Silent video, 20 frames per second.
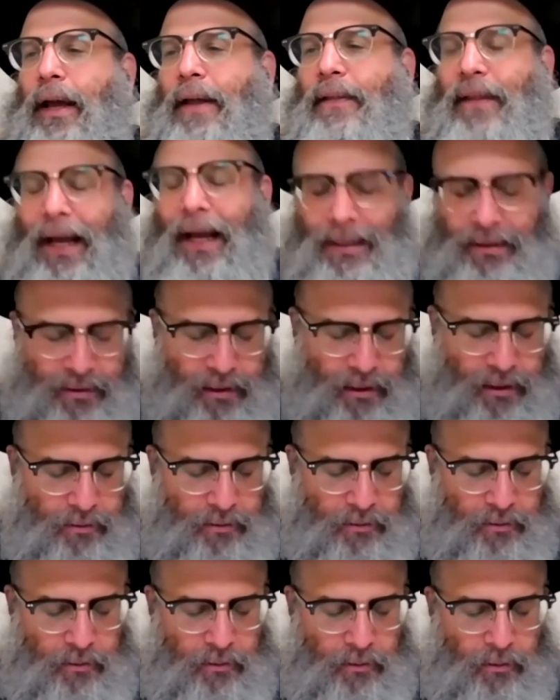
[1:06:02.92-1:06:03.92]
and that's it.
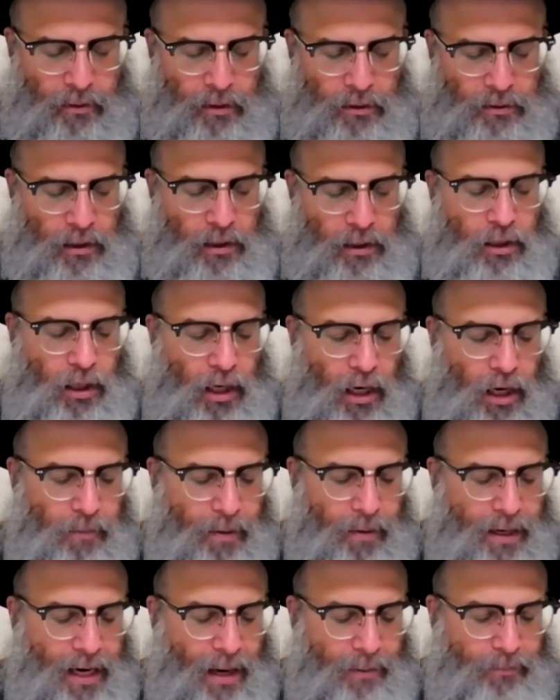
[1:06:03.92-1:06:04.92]

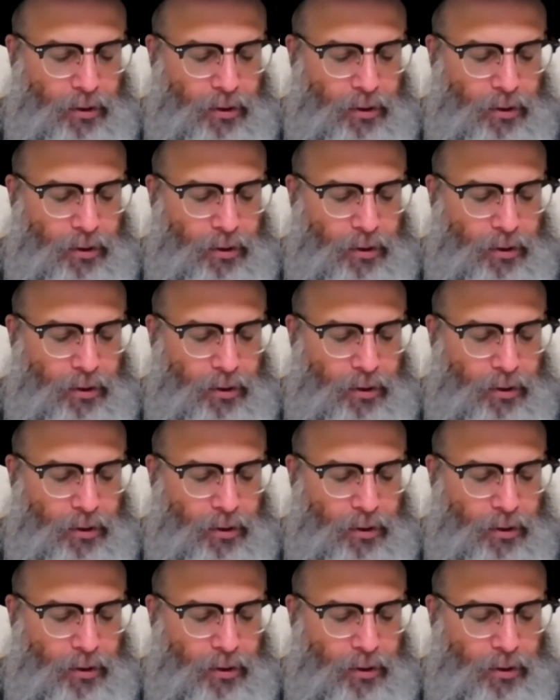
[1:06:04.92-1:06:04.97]
Everybody